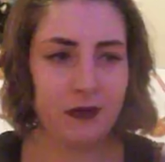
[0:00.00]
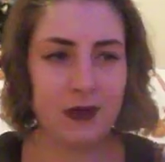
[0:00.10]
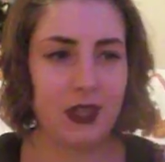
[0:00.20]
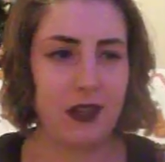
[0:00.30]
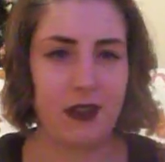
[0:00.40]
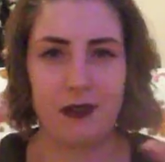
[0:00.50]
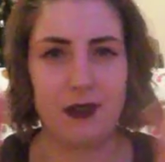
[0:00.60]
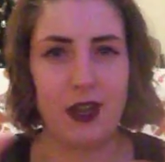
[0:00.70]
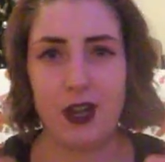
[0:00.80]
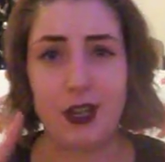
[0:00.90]
you know,
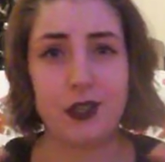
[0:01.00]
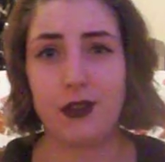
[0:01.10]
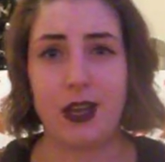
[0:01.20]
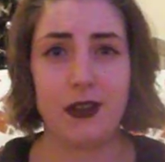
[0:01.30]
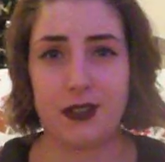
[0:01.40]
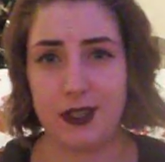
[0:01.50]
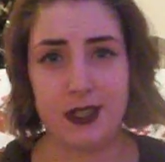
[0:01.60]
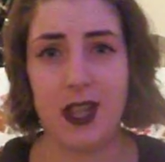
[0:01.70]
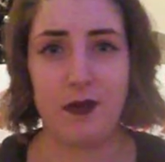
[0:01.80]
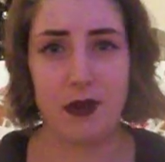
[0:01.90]
early
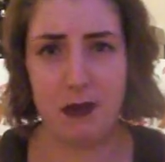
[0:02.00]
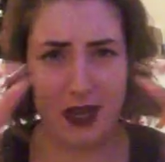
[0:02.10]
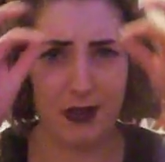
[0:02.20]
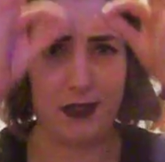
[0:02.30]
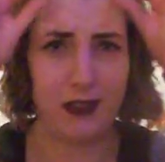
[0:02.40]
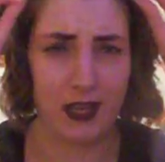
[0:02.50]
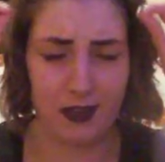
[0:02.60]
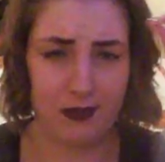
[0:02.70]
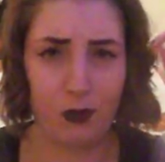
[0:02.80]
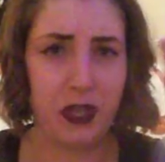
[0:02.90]
2007 me
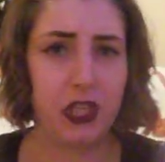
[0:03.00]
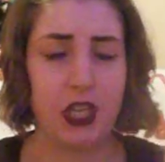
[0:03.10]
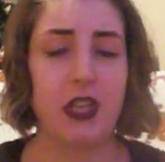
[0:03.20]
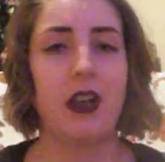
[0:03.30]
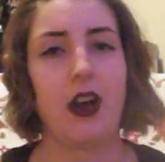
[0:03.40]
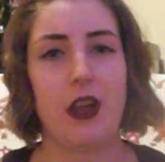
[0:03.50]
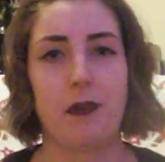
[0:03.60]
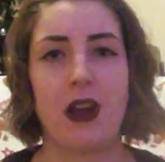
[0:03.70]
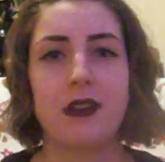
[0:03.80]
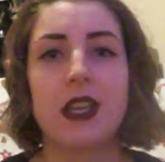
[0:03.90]
thin witchy
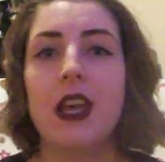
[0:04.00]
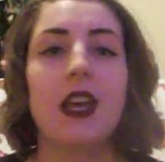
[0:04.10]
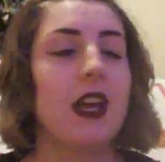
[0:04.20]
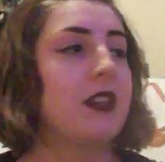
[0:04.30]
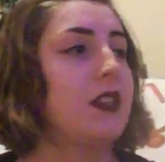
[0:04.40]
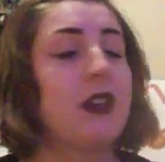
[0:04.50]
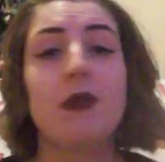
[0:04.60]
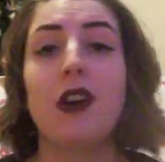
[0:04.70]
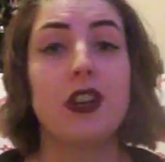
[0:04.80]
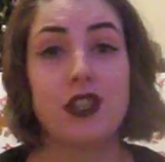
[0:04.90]
eyebrows. And do you know
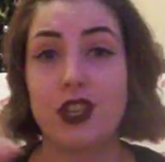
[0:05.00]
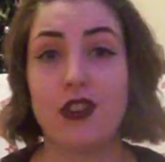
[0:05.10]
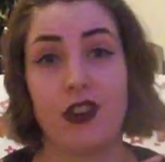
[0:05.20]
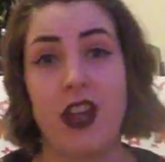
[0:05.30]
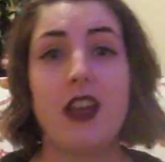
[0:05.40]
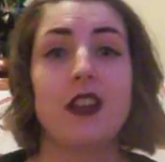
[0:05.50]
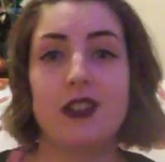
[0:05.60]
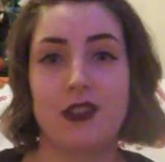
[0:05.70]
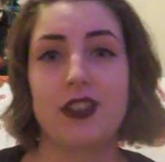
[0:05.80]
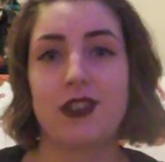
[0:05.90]
what? She got it.
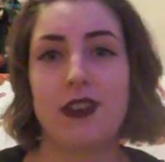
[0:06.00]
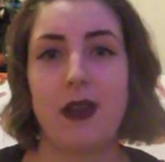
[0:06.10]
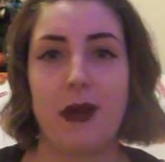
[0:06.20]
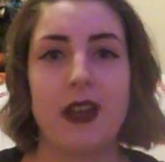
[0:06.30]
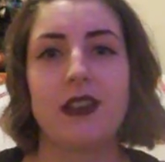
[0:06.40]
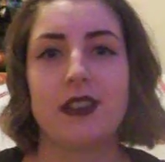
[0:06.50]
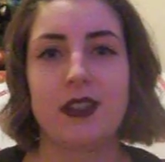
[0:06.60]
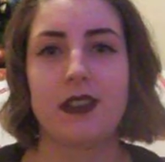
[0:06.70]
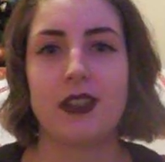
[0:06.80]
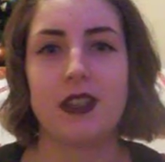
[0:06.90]
She got it straight away.
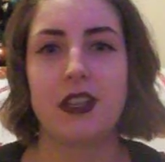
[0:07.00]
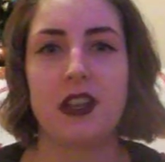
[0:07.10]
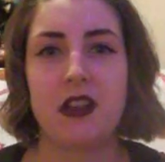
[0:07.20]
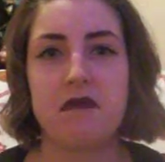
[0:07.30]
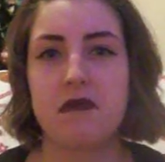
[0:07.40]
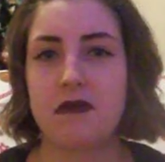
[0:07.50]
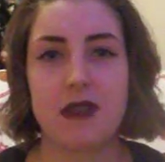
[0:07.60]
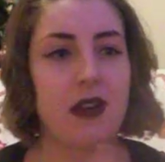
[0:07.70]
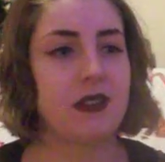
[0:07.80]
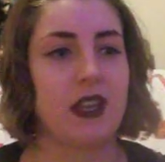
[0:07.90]
She, you know,
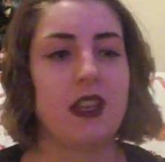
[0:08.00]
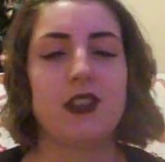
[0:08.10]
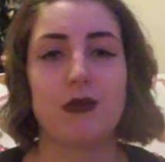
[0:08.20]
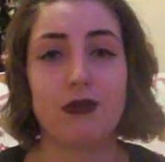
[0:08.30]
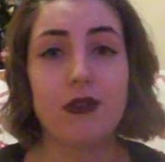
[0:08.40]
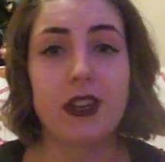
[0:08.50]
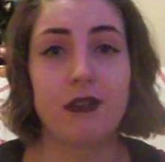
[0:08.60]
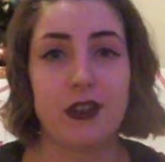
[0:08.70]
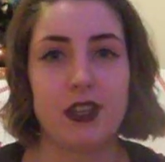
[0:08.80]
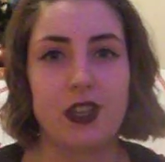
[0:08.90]
that was it. She was
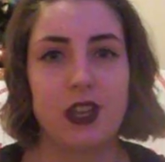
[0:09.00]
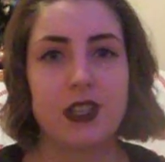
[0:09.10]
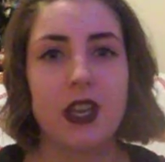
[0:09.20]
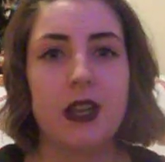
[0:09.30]
really good.